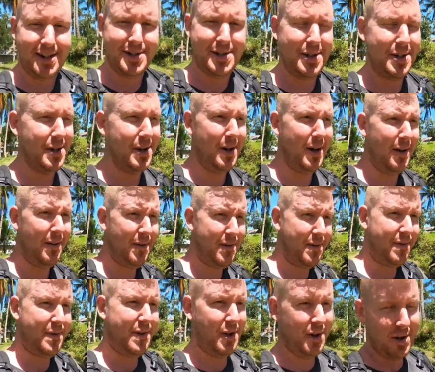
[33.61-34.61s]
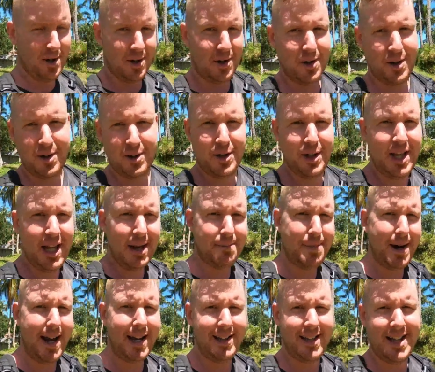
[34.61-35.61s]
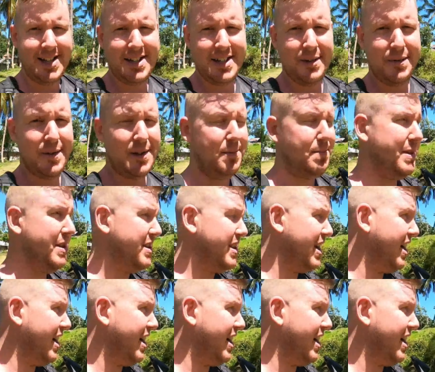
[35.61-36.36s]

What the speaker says: So if you're looking at buying land in the Philippines,